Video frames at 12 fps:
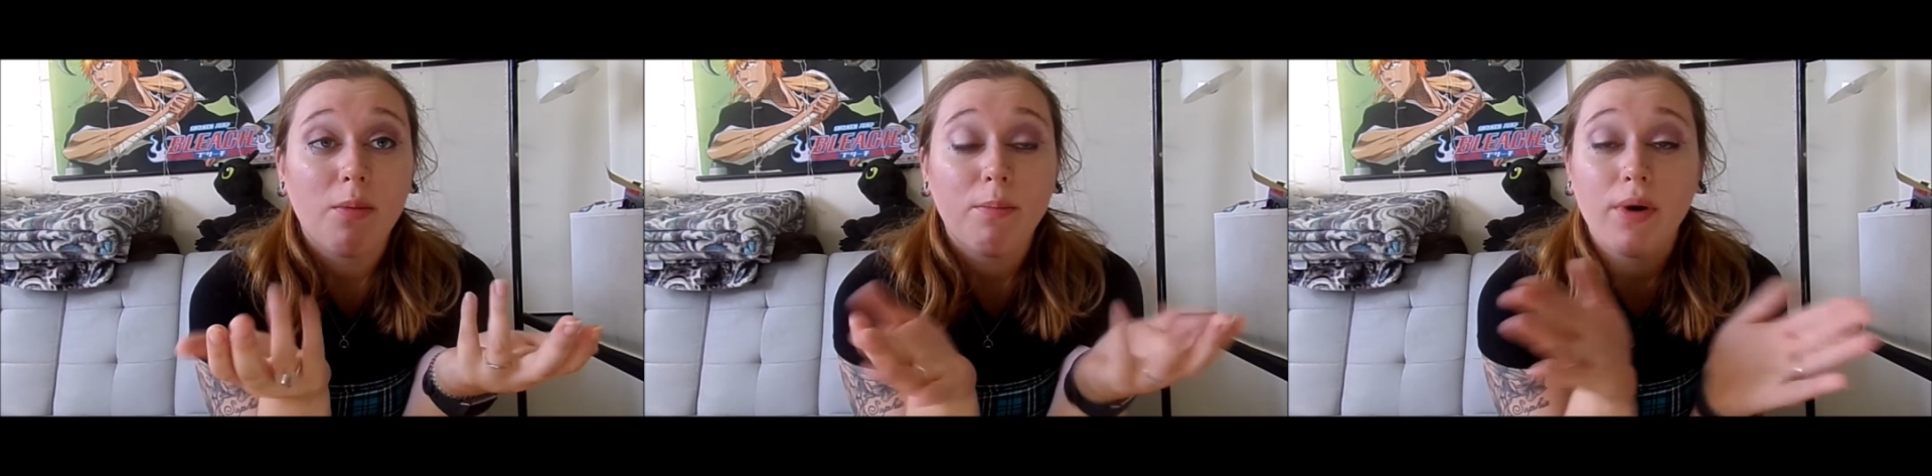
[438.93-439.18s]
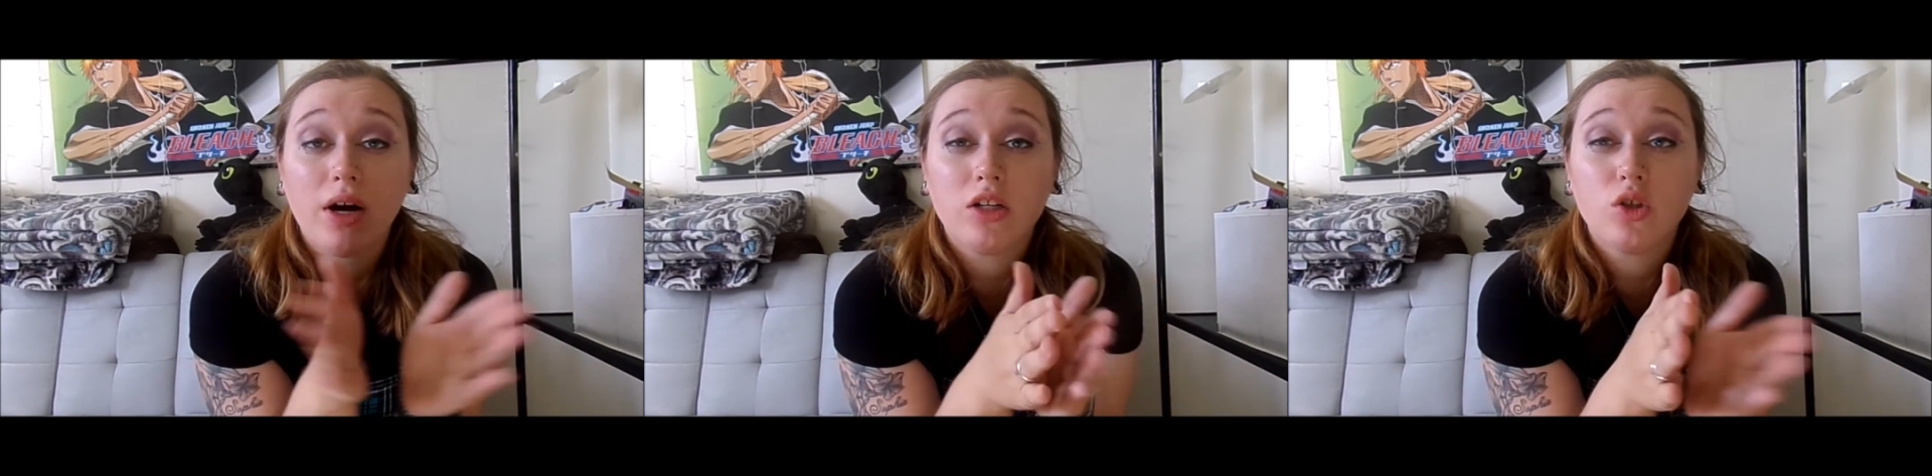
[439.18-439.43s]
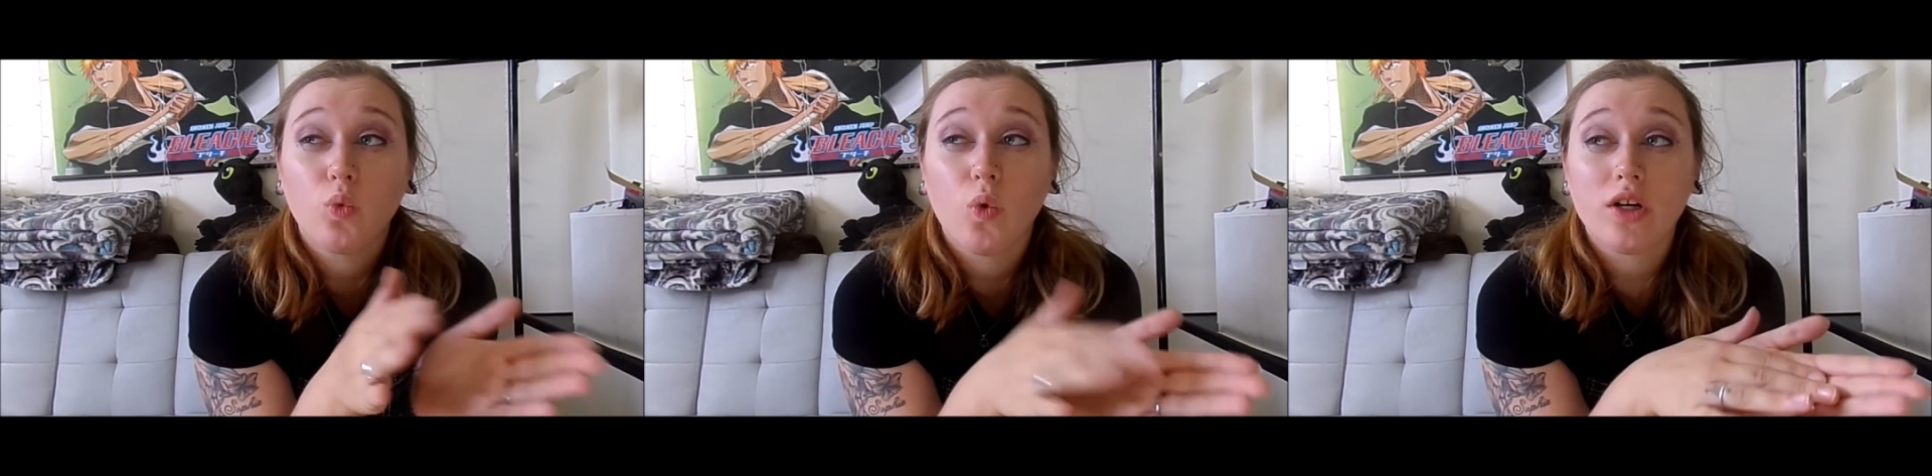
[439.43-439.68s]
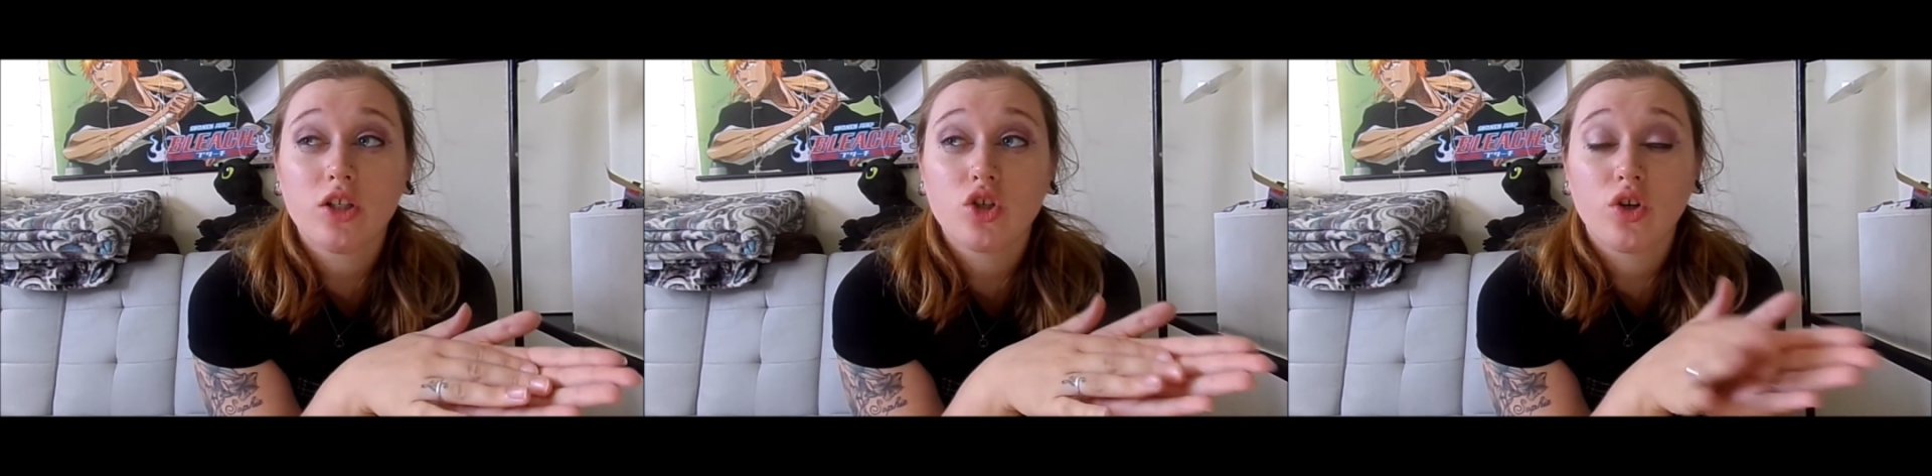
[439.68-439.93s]
but
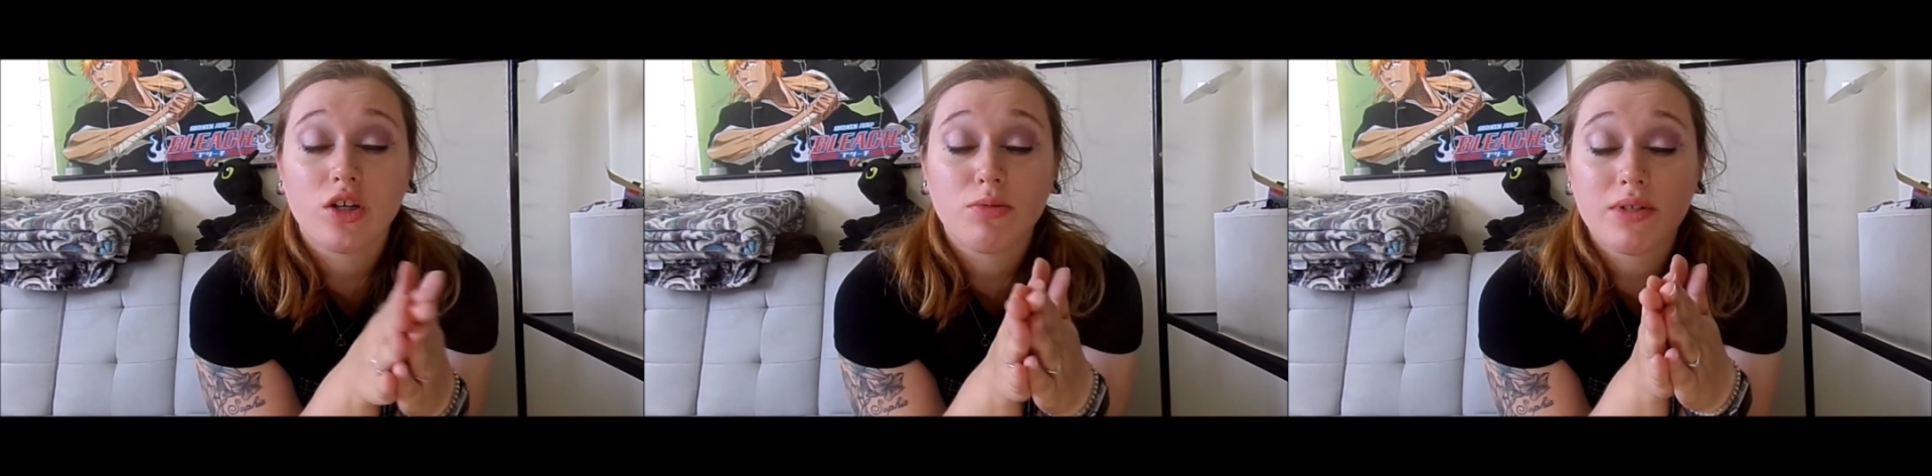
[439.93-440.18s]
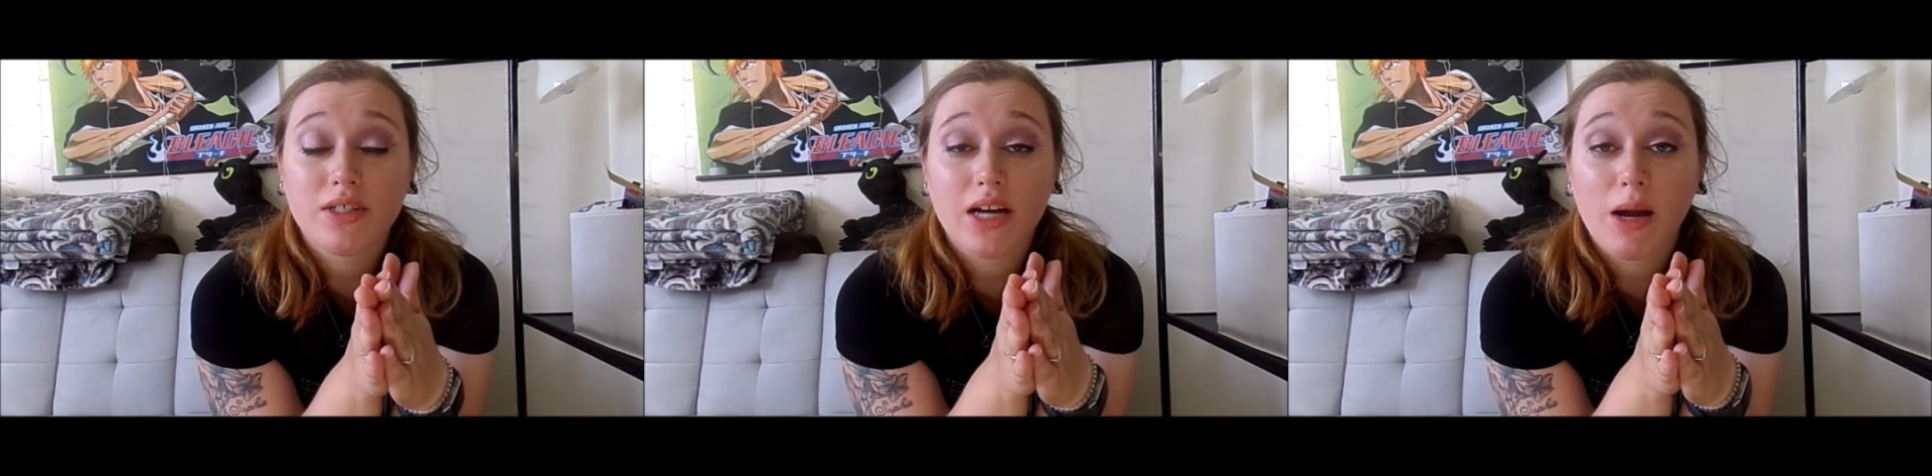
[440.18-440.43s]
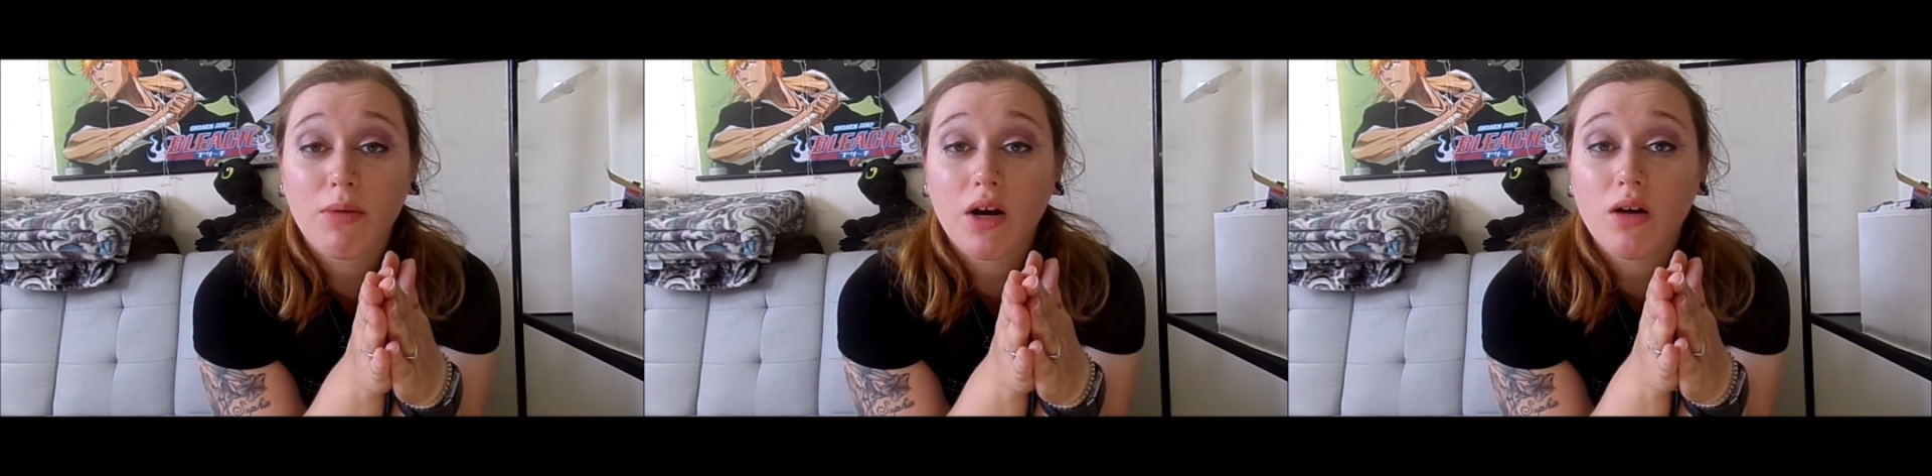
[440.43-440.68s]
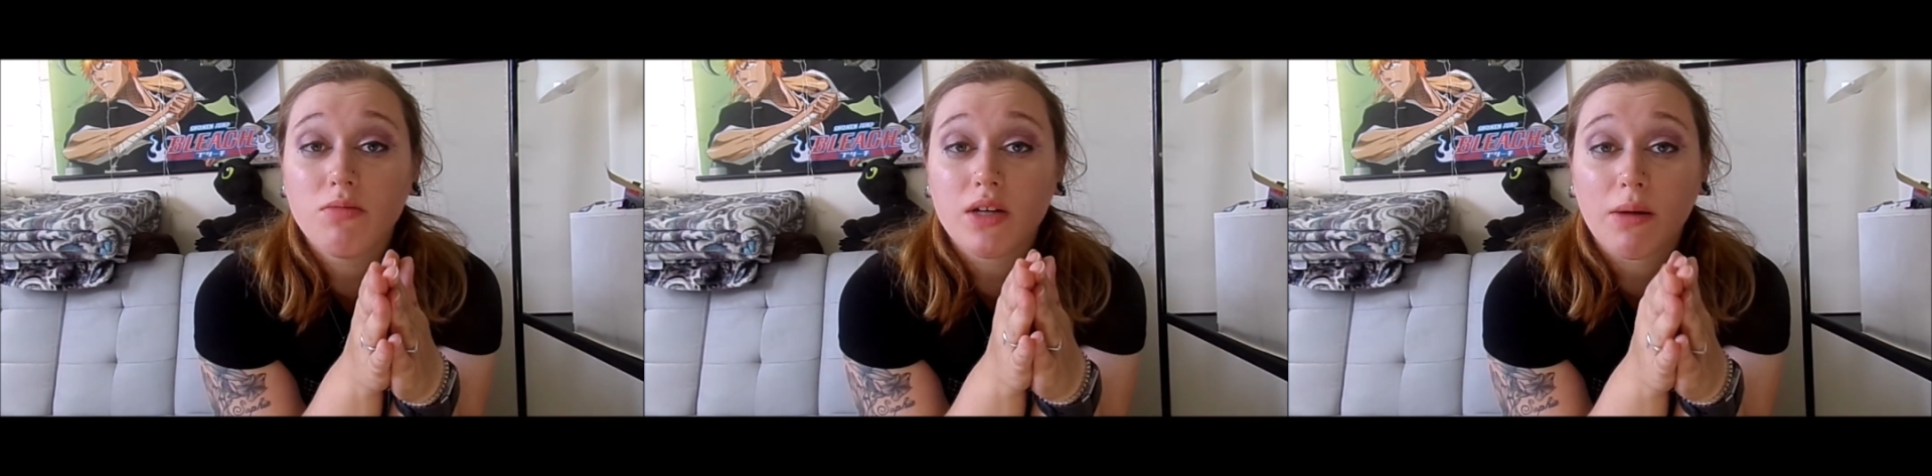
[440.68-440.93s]
once Christmas time comes,